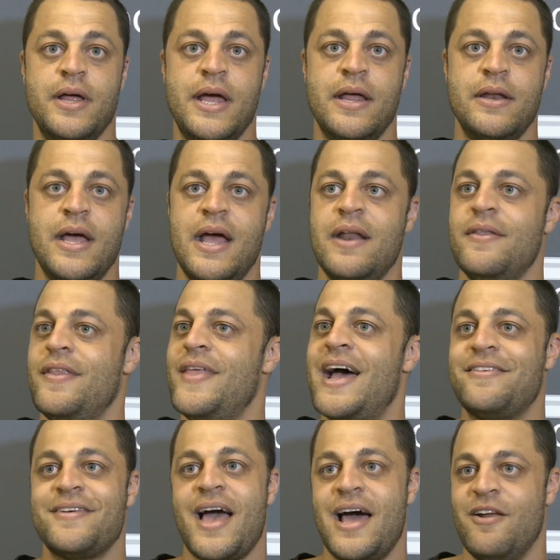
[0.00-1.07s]
And and
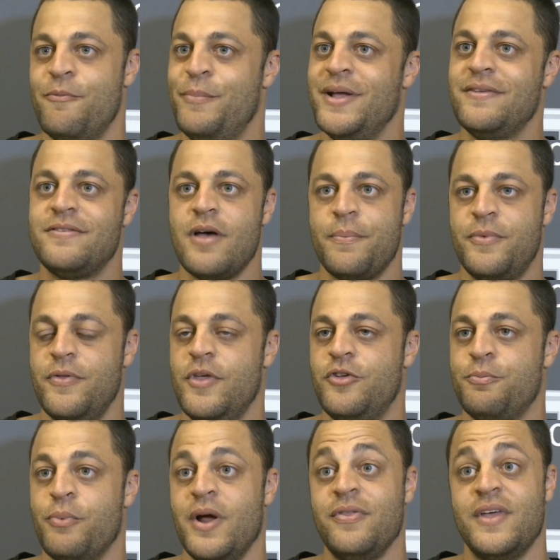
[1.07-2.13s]
that's kind of been something this
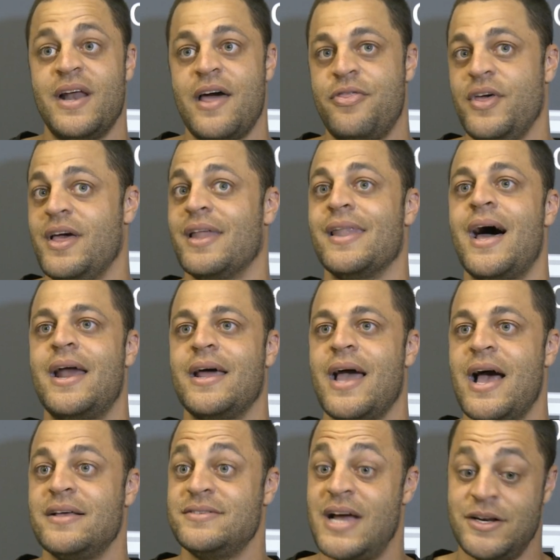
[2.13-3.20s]
spring that I think a lot of
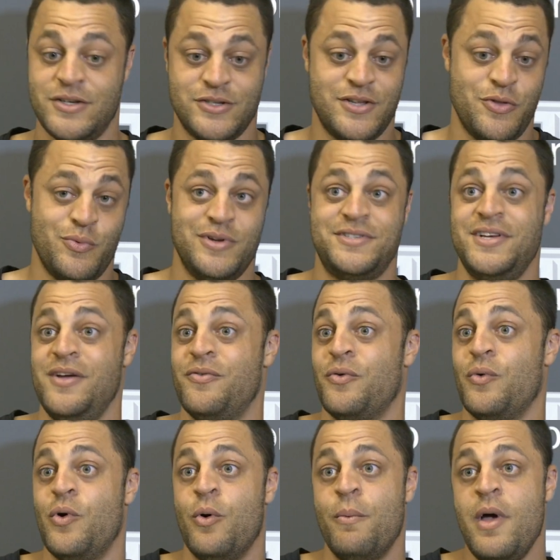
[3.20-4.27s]
guys, not just in the receiver
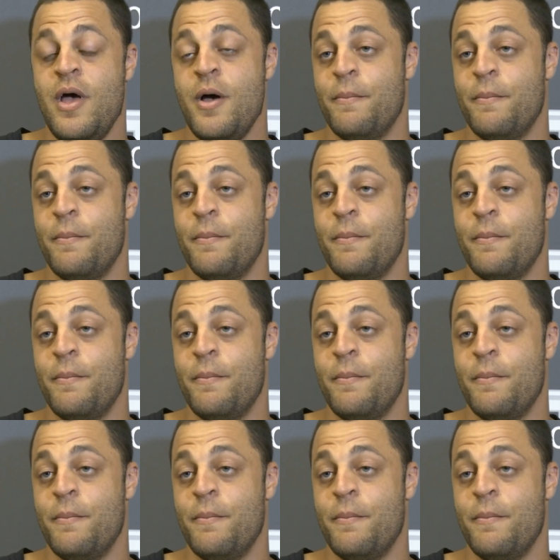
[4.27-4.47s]
room,